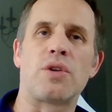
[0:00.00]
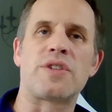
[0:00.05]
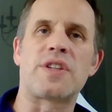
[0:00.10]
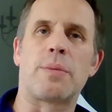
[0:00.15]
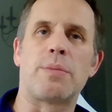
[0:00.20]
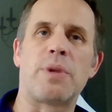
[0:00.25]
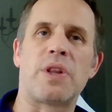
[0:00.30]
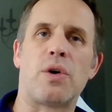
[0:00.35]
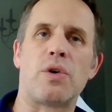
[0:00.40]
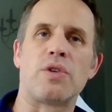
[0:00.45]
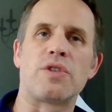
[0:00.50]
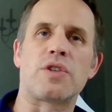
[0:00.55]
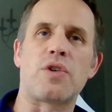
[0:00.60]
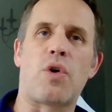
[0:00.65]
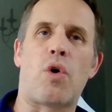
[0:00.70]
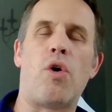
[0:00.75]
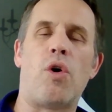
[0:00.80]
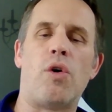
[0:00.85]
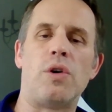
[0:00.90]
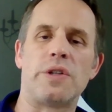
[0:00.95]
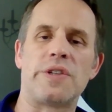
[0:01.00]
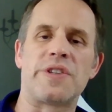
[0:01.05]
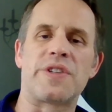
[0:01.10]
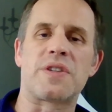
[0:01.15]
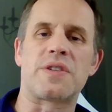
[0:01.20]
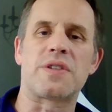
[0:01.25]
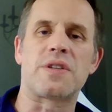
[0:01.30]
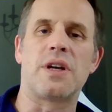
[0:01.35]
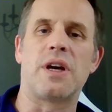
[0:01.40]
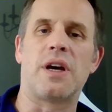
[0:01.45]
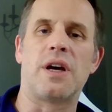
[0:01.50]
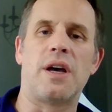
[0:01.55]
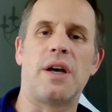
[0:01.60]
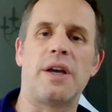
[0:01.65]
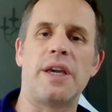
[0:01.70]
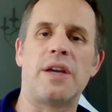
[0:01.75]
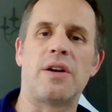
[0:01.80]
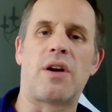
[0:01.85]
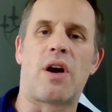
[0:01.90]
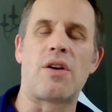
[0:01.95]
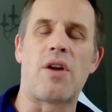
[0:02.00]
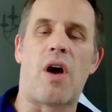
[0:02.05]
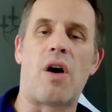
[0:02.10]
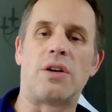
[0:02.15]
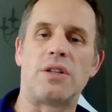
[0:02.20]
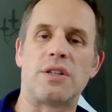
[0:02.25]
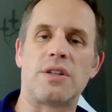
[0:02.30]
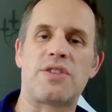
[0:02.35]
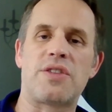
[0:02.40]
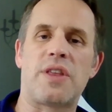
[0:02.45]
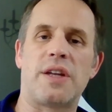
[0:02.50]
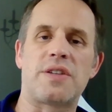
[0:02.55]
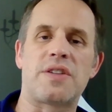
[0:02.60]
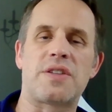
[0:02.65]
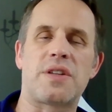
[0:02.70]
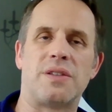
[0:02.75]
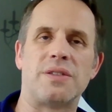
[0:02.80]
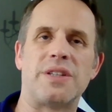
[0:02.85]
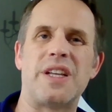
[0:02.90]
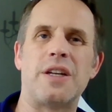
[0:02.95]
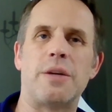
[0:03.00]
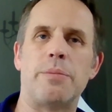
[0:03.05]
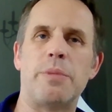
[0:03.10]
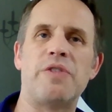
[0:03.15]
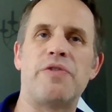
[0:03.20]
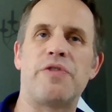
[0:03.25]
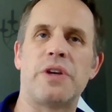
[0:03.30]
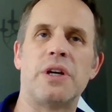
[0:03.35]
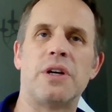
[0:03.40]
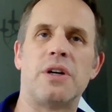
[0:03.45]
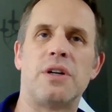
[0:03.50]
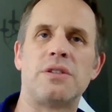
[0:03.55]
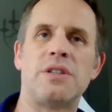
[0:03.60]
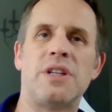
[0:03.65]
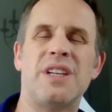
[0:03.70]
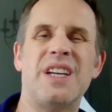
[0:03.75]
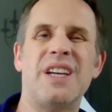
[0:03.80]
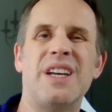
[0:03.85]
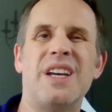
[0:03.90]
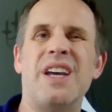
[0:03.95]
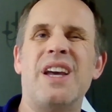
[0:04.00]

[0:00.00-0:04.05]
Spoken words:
Some of those holes in our knowledge that still need to be filled.